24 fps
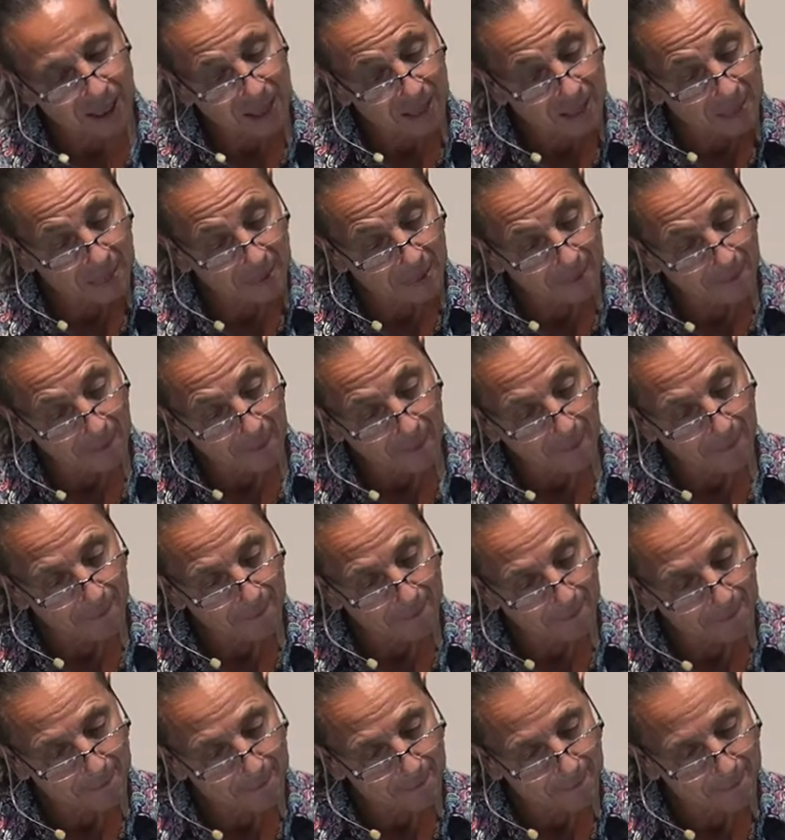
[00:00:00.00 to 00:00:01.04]

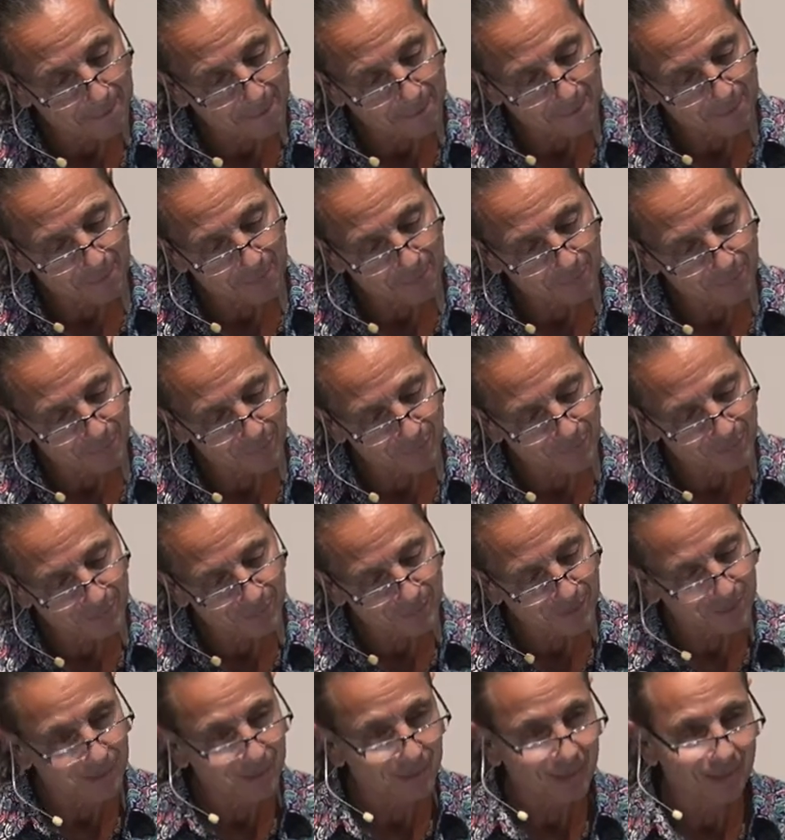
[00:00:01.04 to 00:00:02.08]

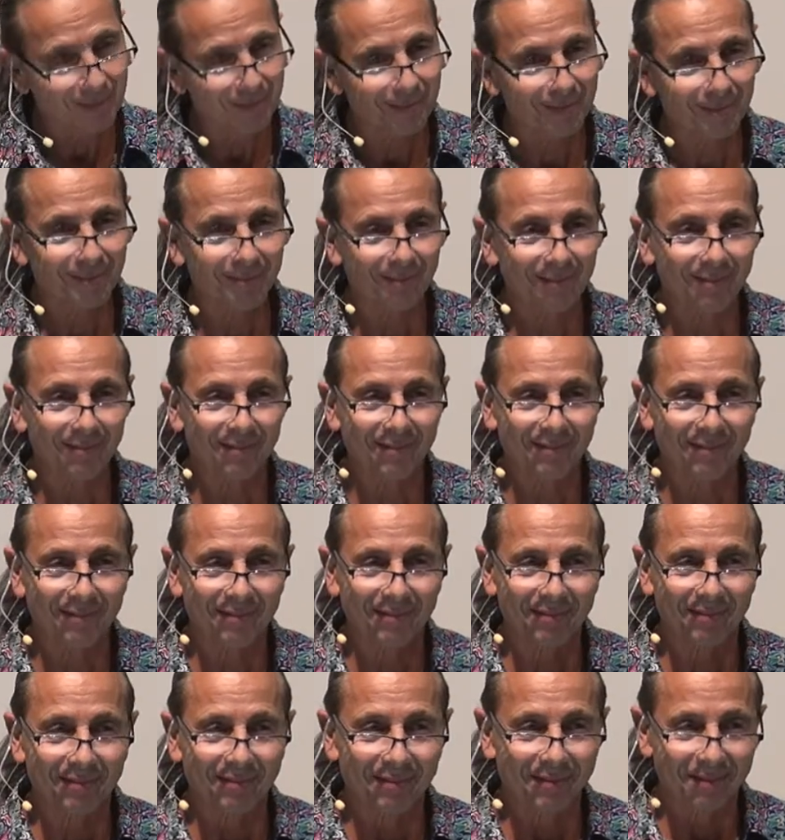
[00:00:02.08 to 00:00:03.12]

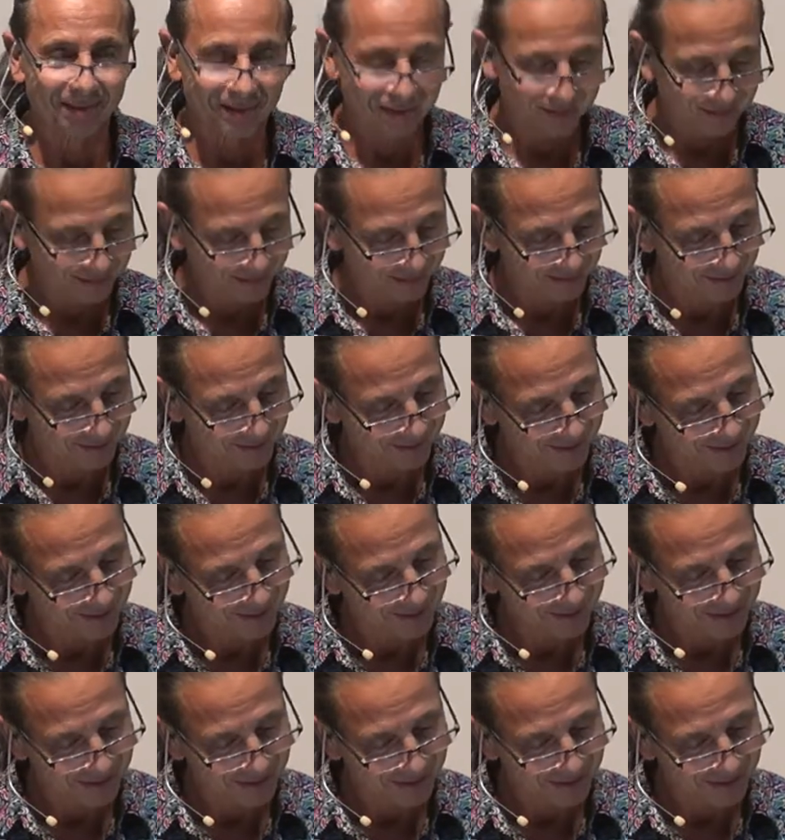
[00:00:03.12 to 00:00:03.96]
Nobody speaks.